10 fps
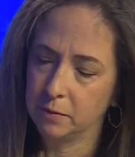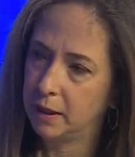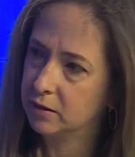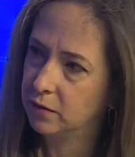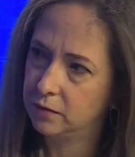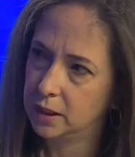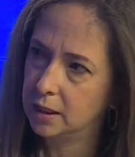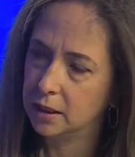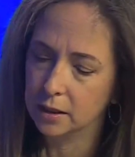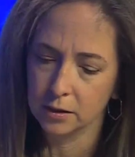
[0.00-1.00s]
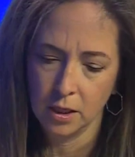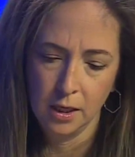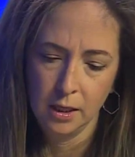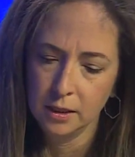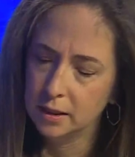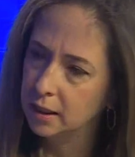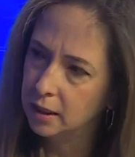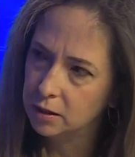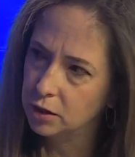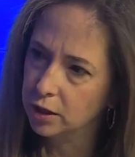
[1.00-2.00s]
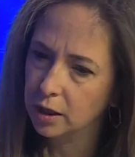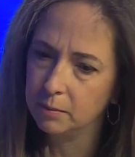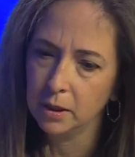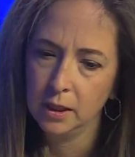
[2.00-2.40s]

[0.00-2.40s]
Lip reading: past 15 years, seeing it in Europe,